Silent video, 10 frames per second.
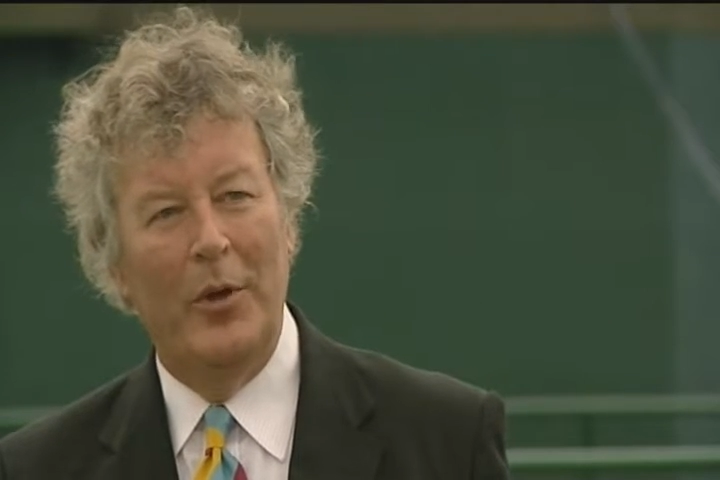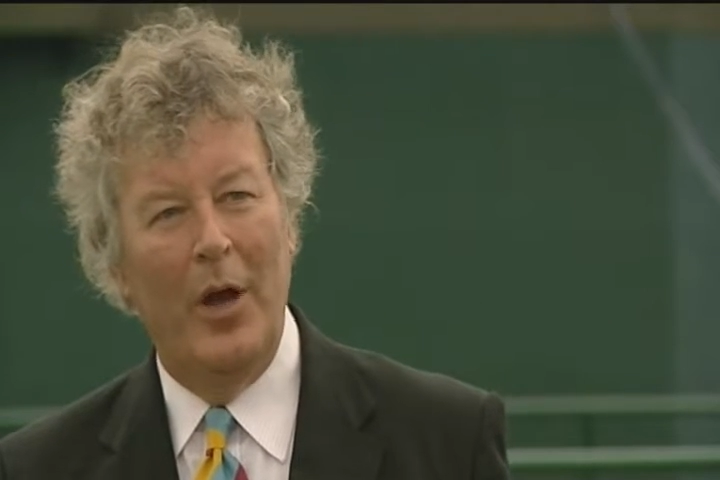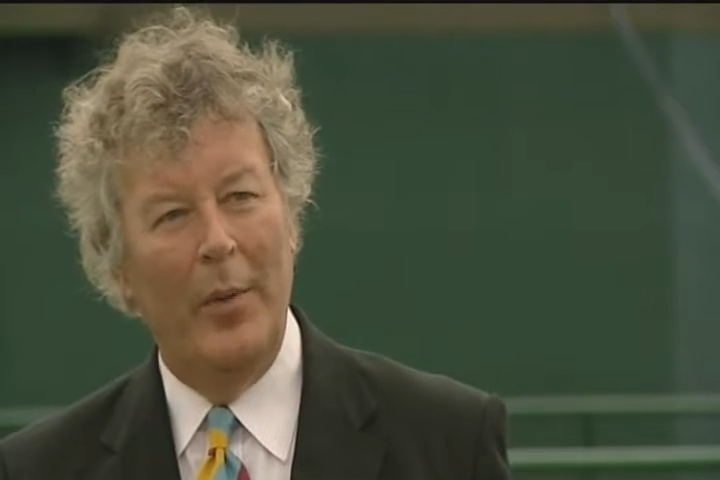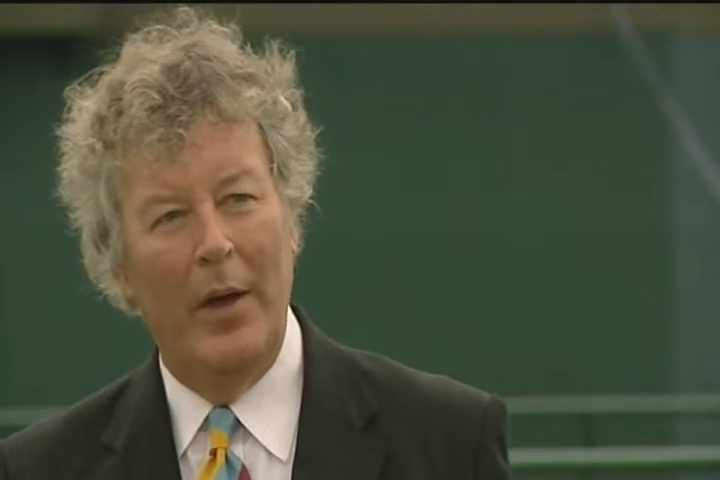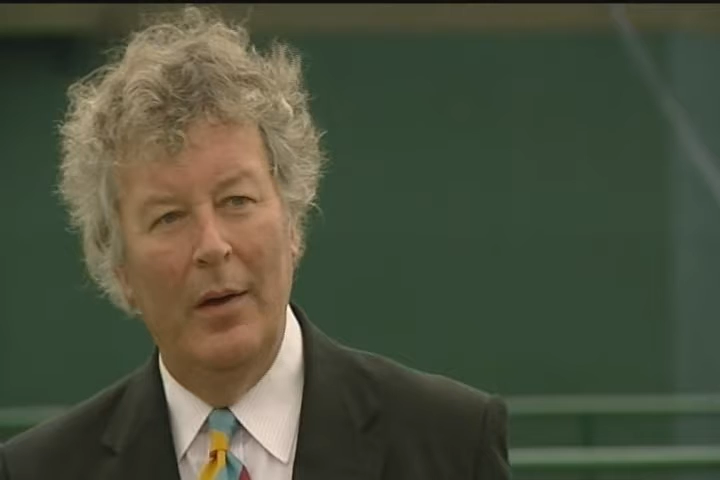
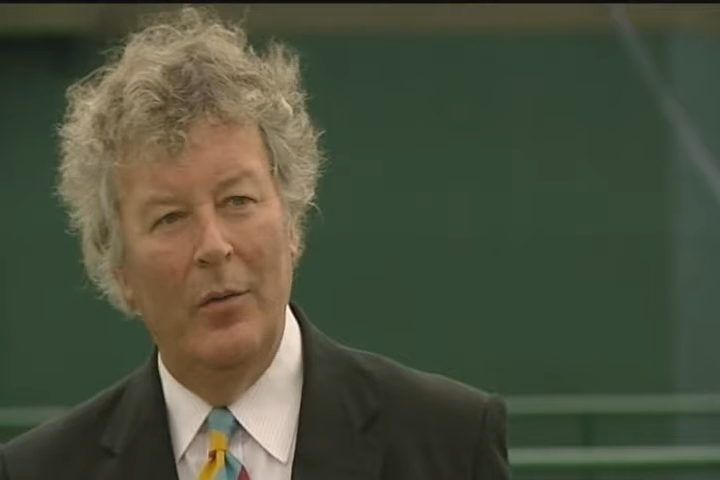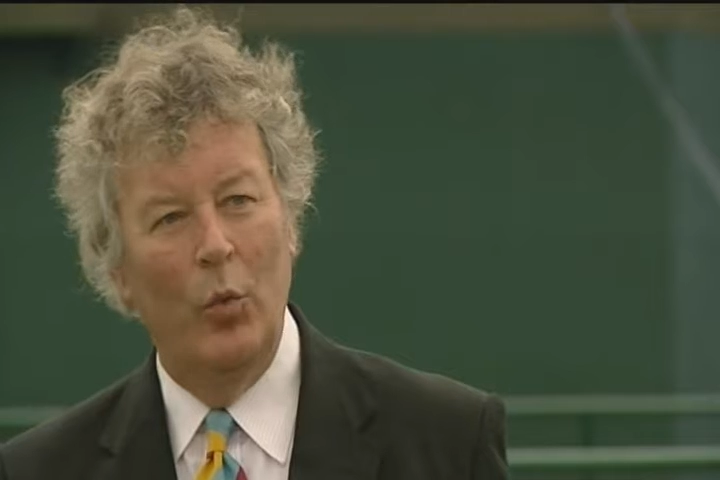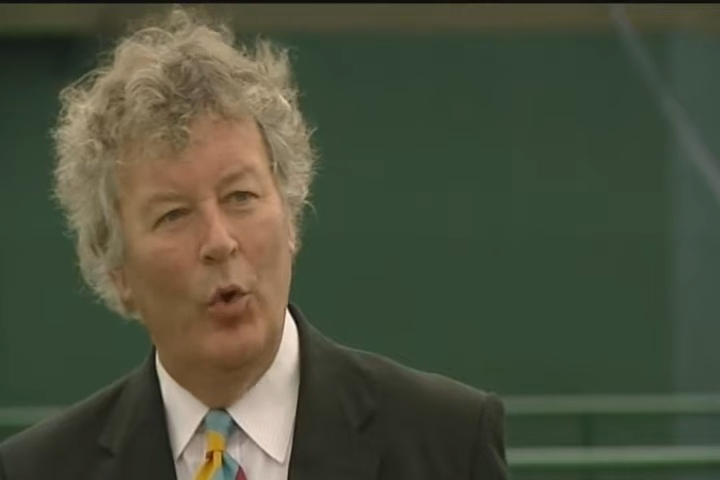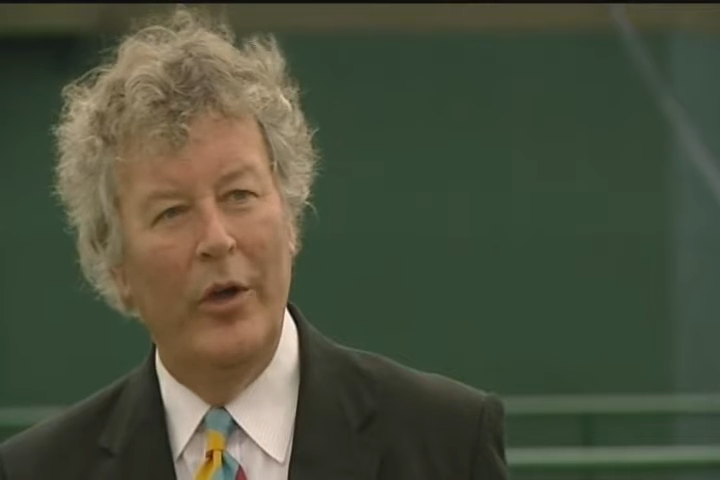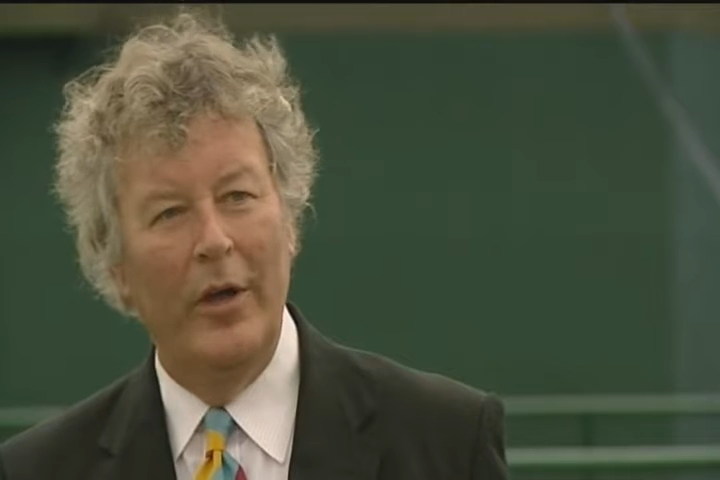coming out,
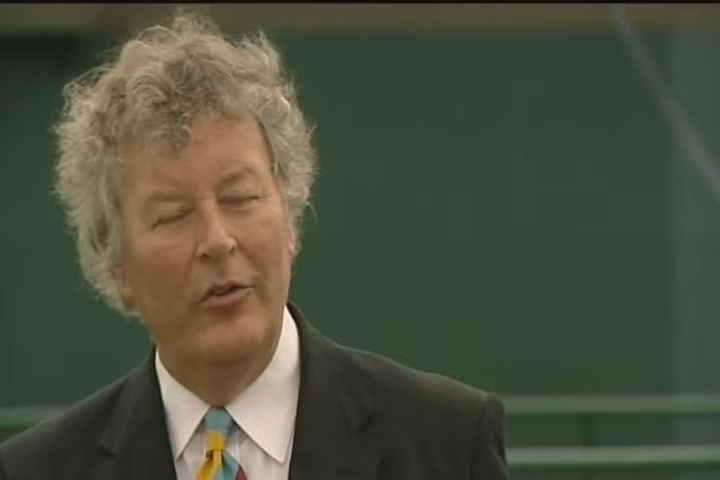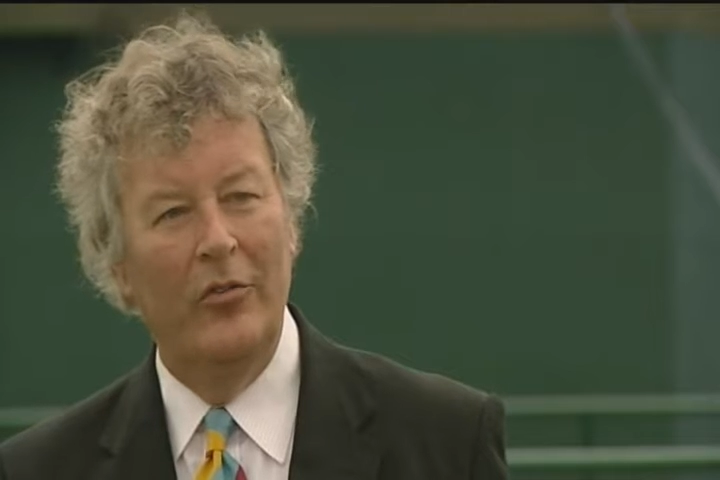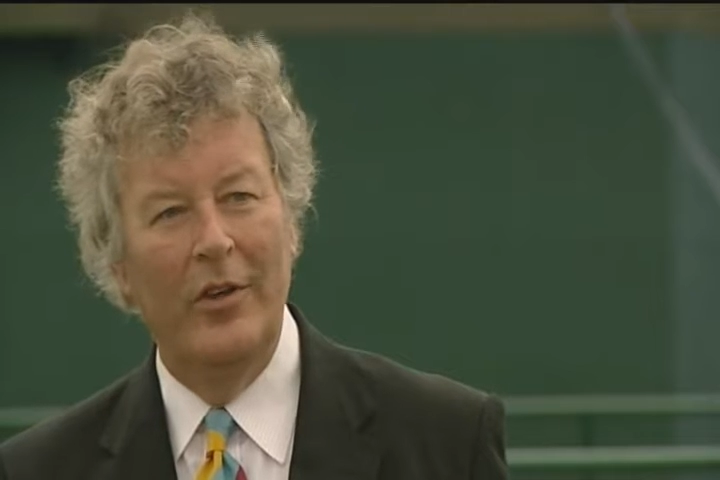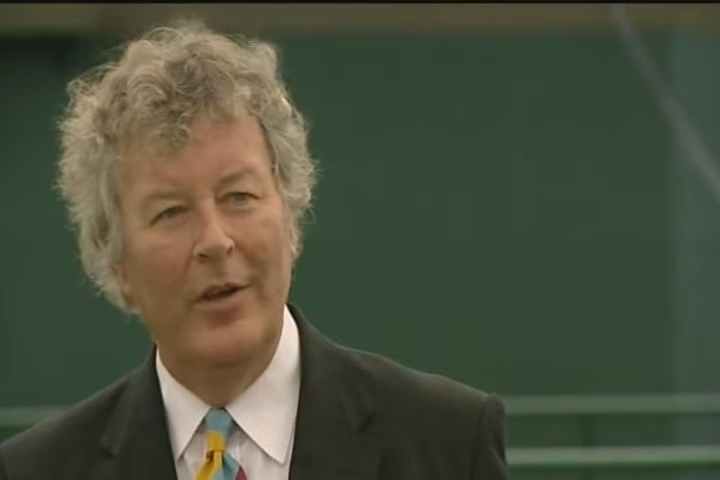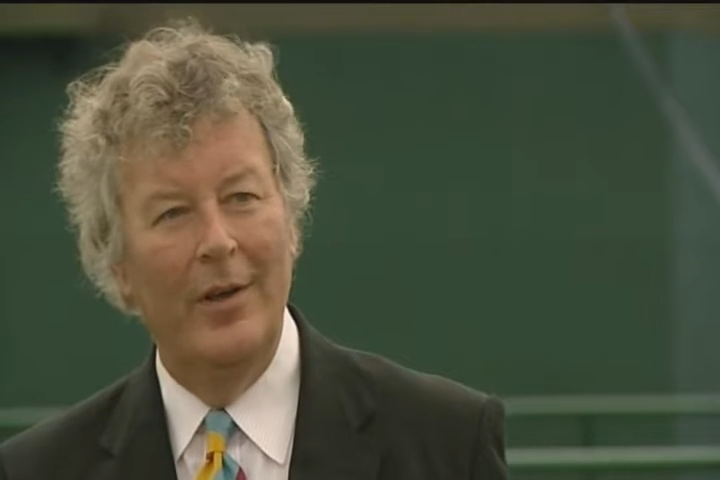walk in and
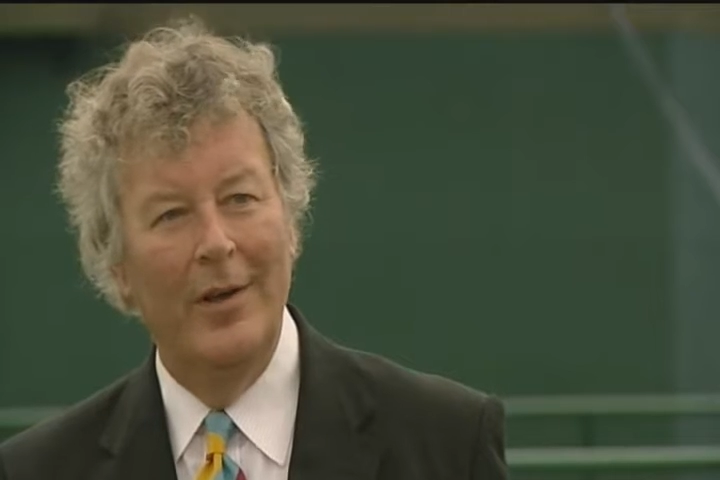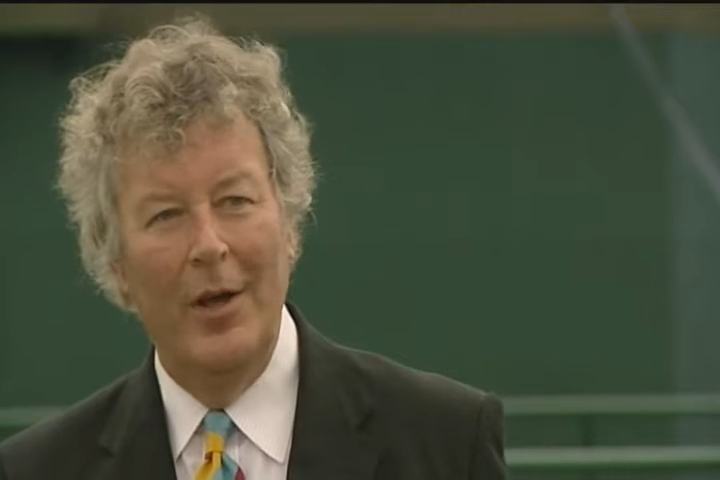see